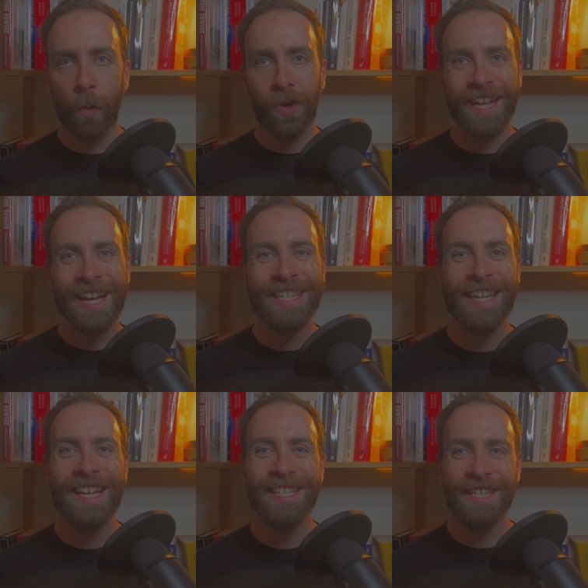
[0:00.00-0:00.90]
what
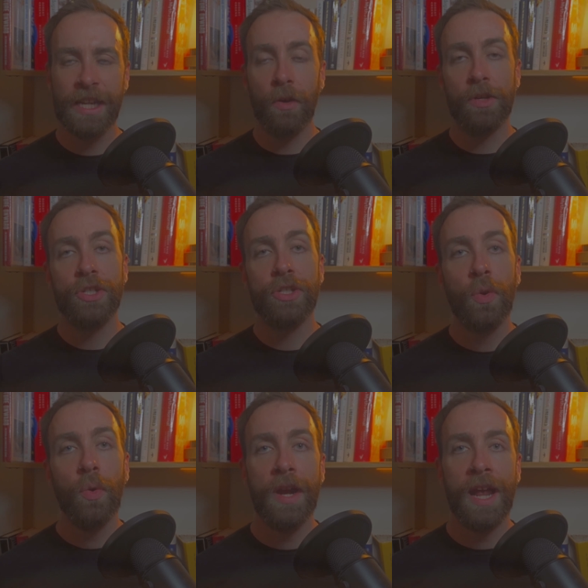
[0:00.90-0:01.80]
identity or
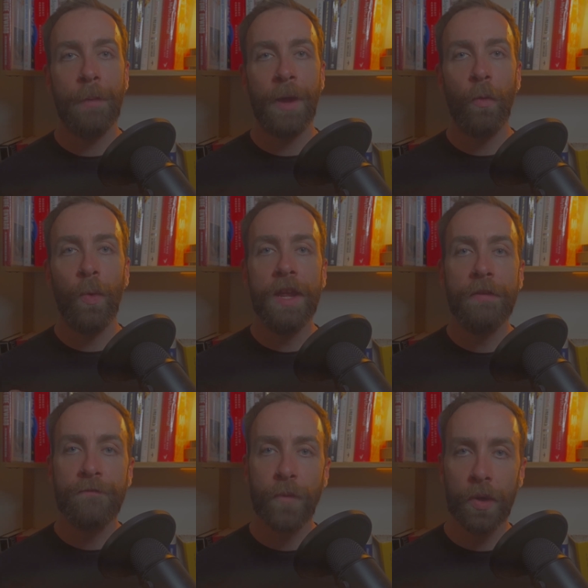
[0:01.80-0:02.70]
story am I
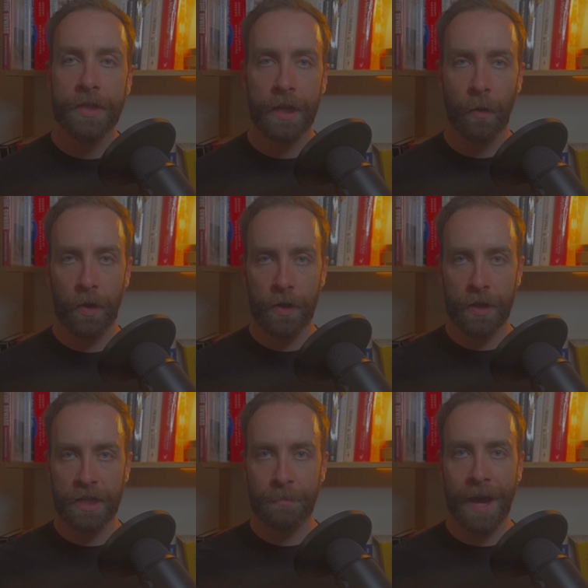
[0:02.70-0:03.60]
reinforcing with
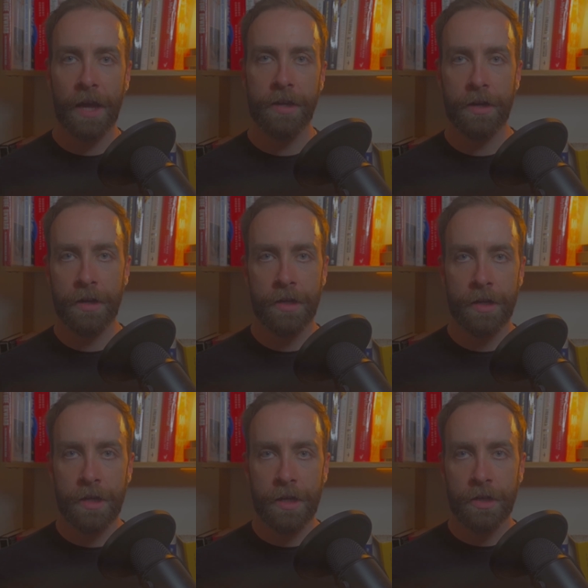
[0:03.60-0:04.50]
this pattern?
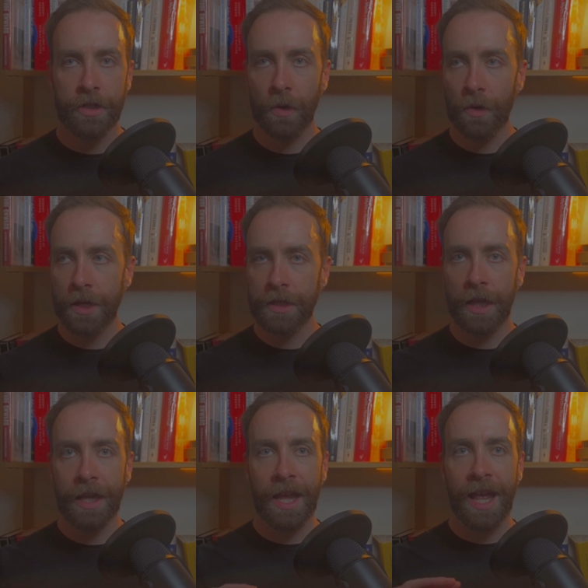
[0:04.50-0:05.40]
Stories
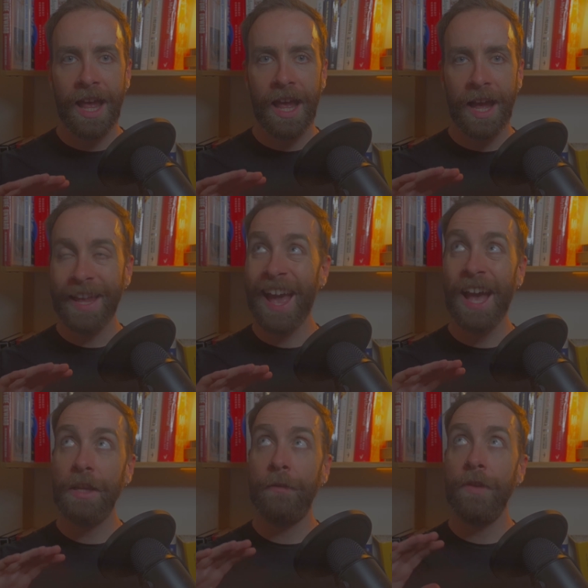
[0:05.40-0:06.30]
like, I
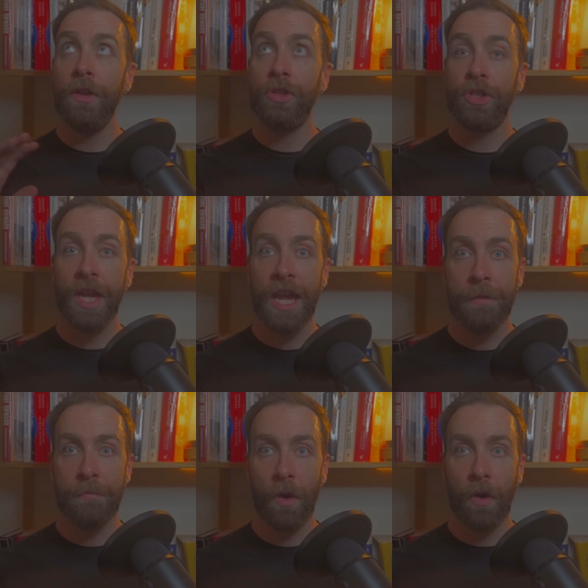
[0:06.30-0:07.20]
can't feel
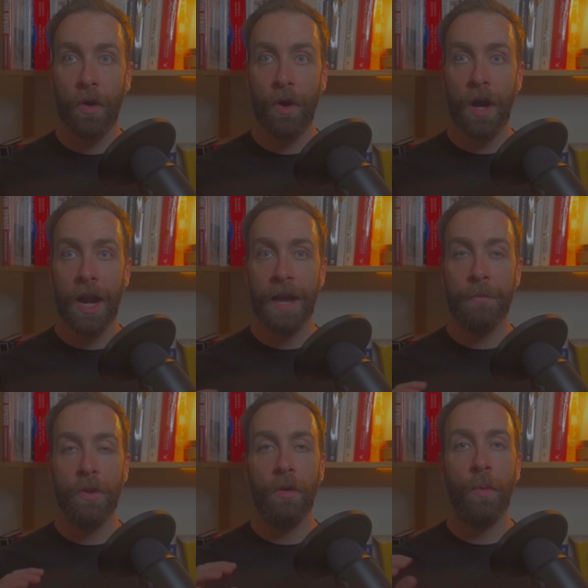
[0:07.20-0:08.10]
shame, or
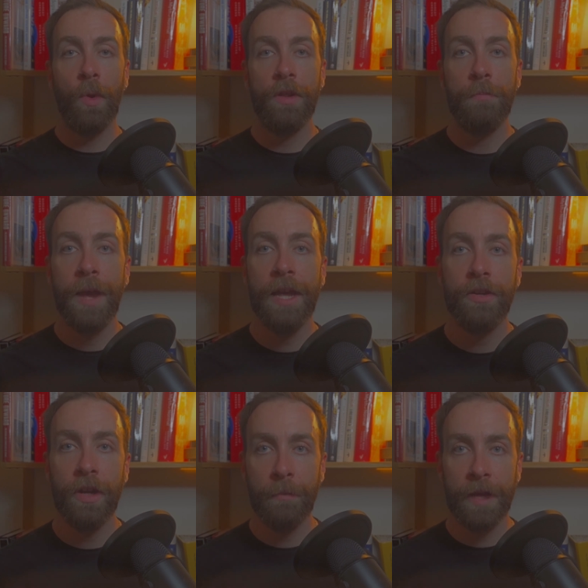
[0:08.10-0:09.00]
I'm not worth
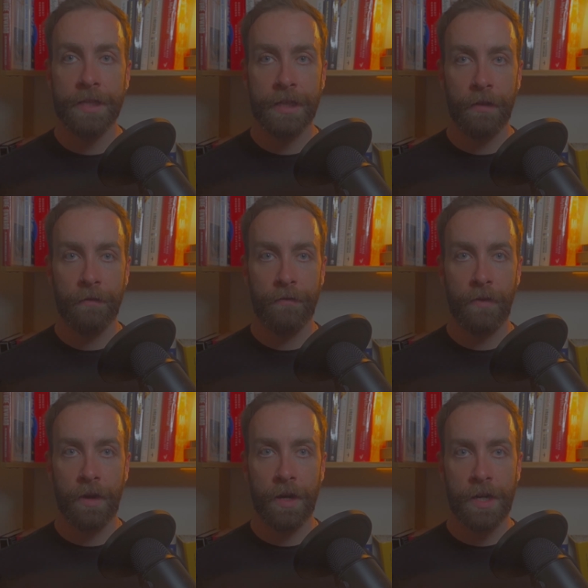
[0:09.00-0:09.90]
bettering myself
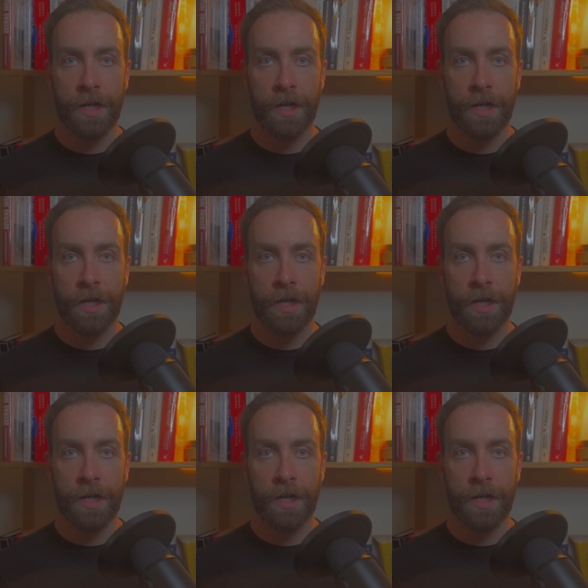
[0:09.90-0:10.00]
for.